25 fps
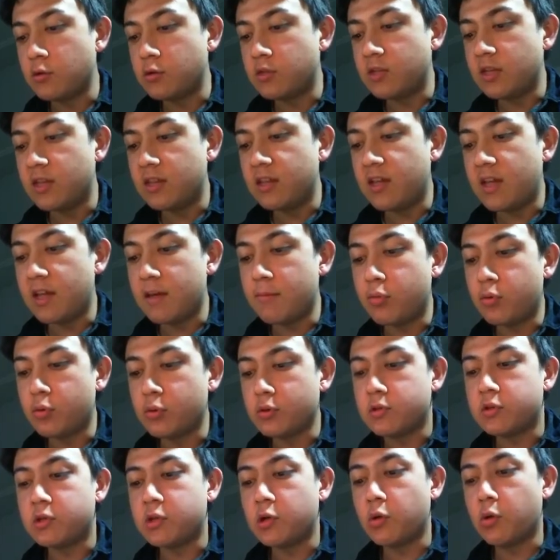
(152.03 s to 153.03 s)
and you see the
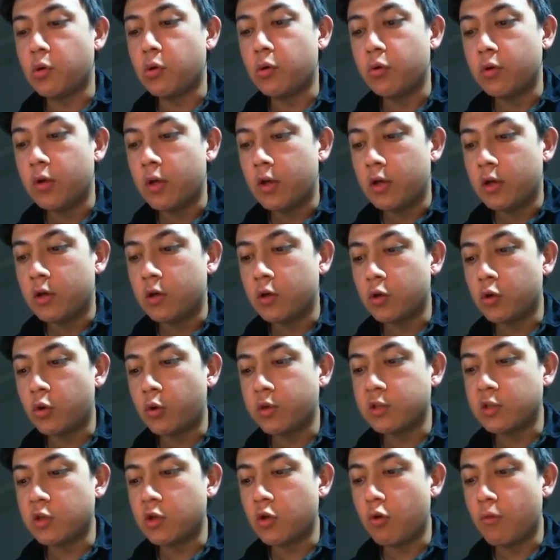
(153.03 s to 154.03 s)
input 0,
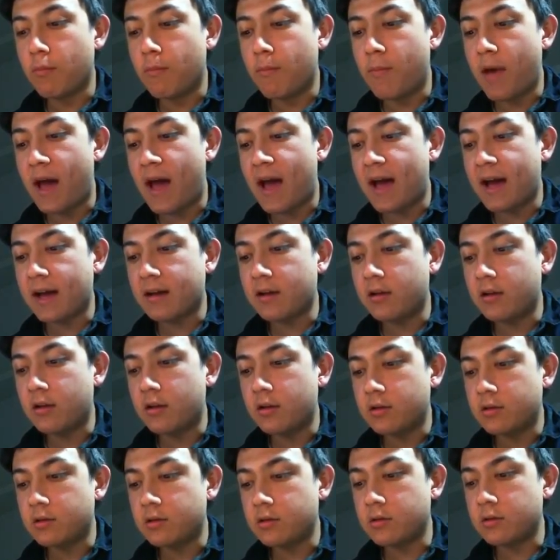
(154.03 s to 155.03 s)
you're going to go
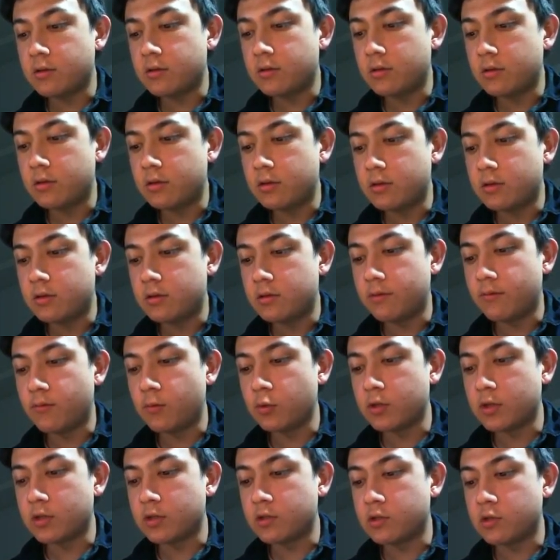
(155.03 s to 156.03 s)
back to
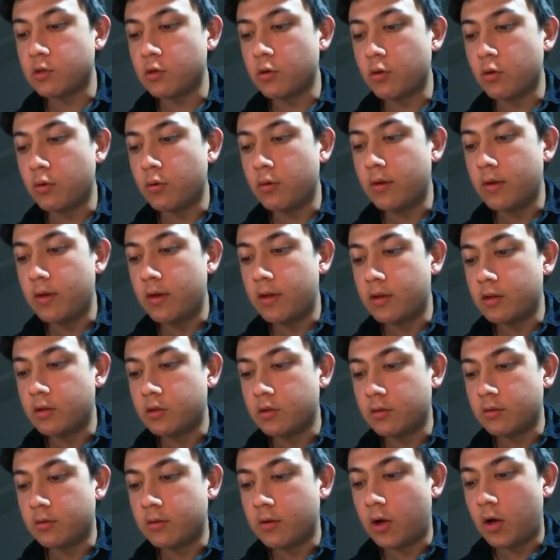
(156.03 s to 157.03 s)
vertex 0
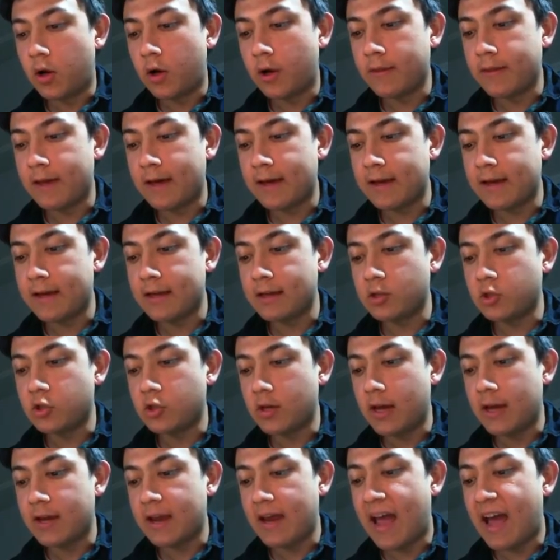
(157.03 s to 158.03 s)
on that
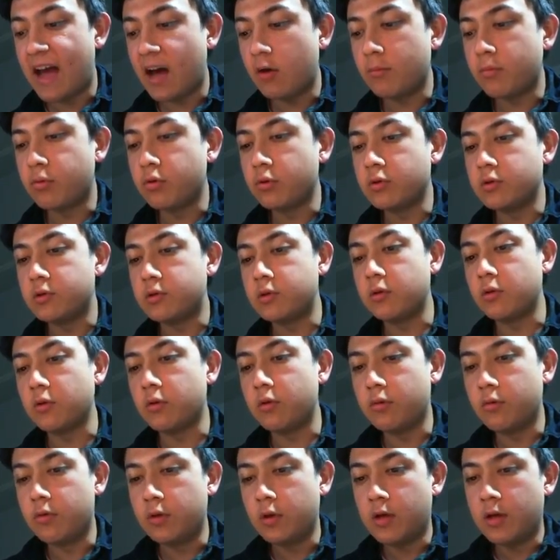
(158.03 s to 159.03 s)
edge and output
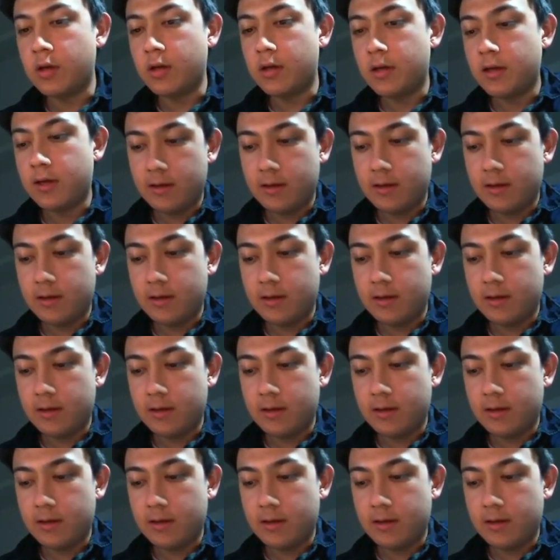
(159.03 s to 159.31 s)
0.